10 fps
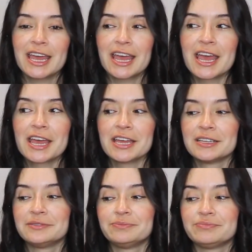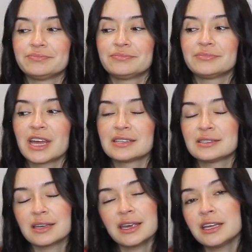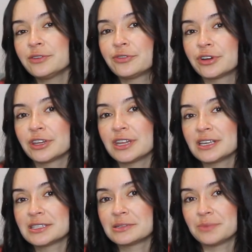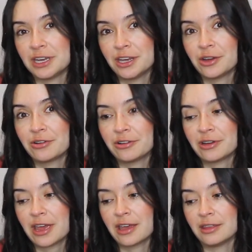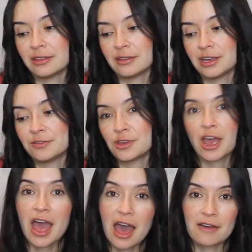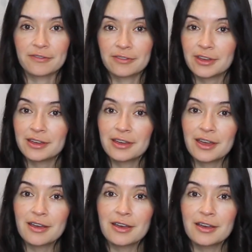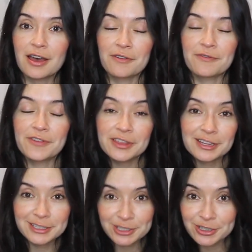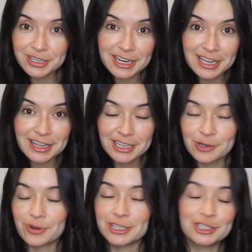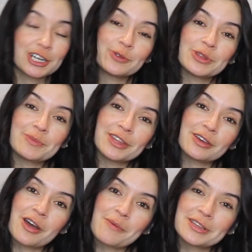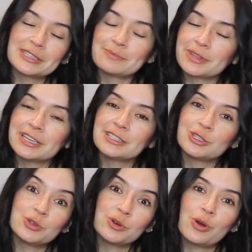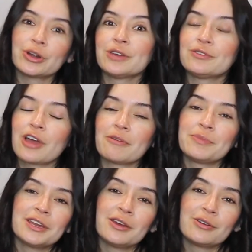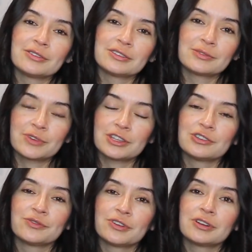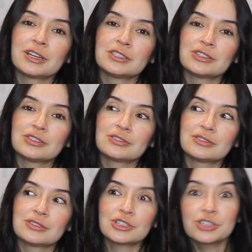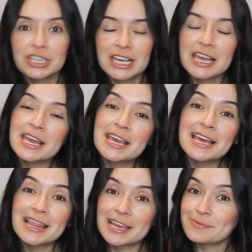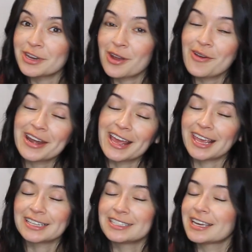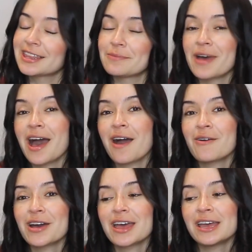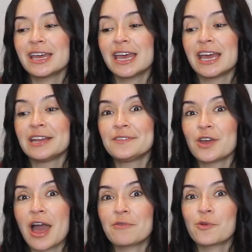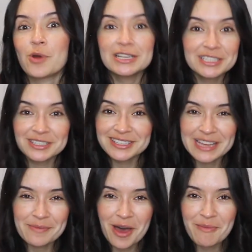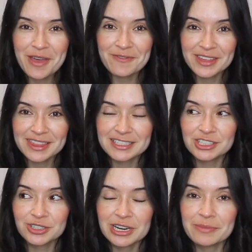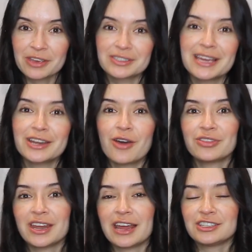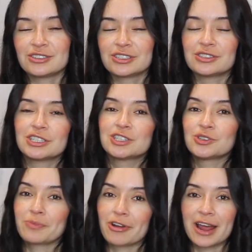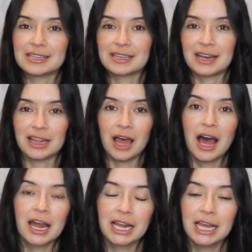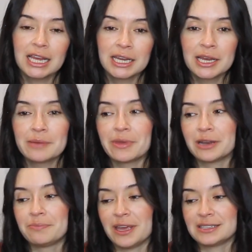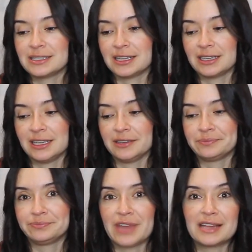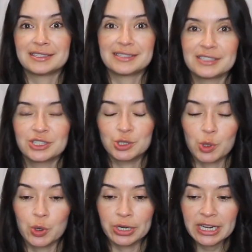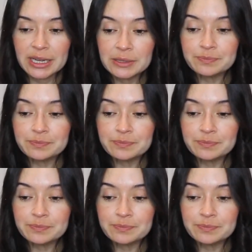And that's it for this video. And if you have a fitness journey that you want to share with me in the comments, please do. Or if you have videos with your fitness journey, let me know and I can check them out. And if you have questions about my fitness journey, because I know that I just summarize it a lot, but basically that's the story.